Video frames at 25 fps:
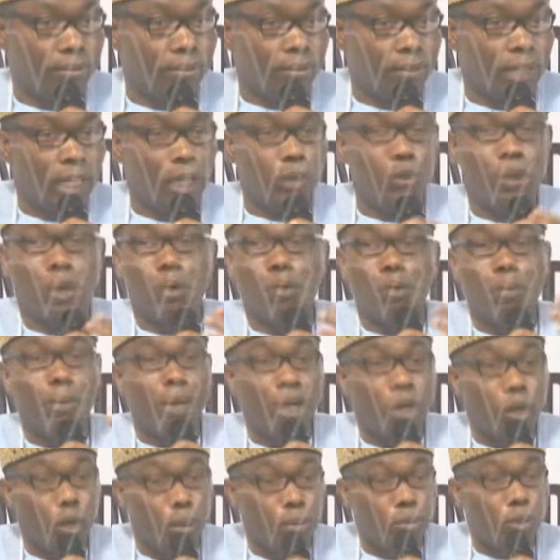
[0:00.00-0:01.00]
That's why
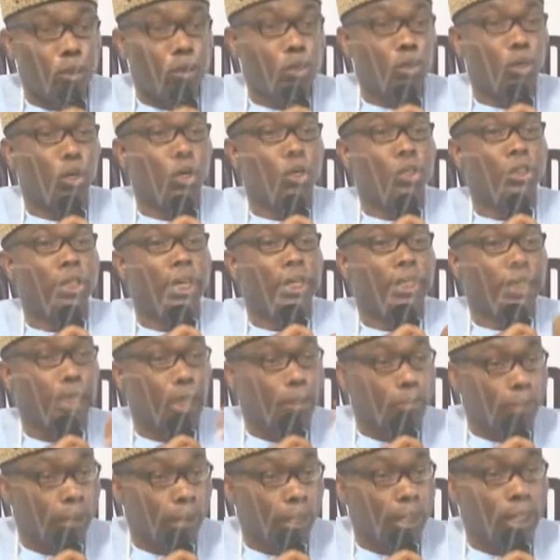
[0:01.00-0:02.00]
women come to church and they
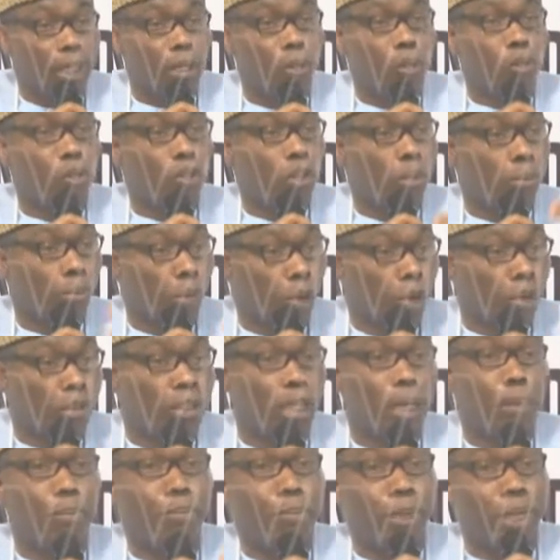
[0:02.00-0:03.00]
are praying, go to the
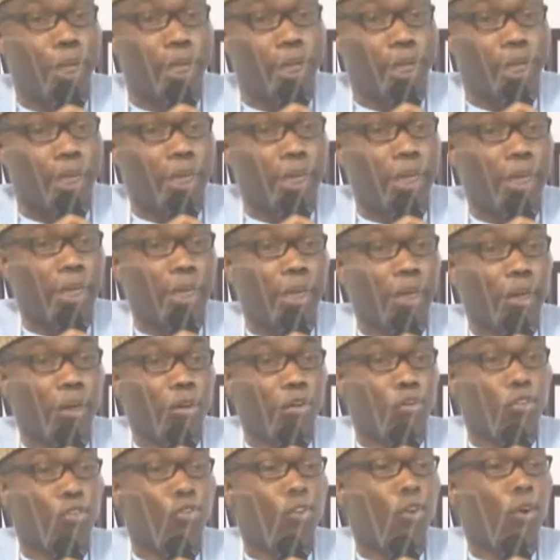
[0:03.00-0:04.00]
mosque and pray
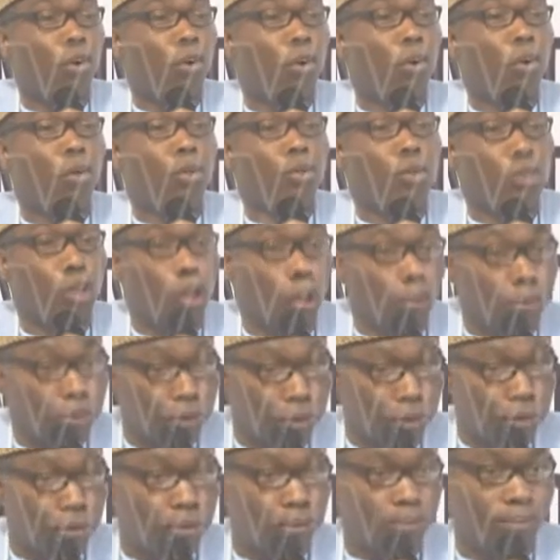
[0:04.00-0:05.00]
for
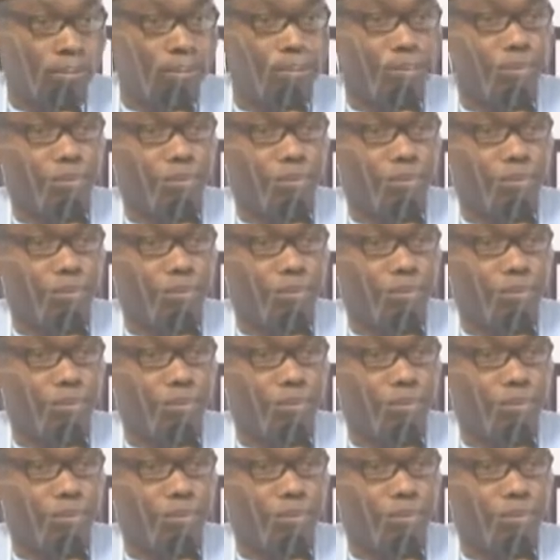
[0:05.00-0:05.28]
jobs.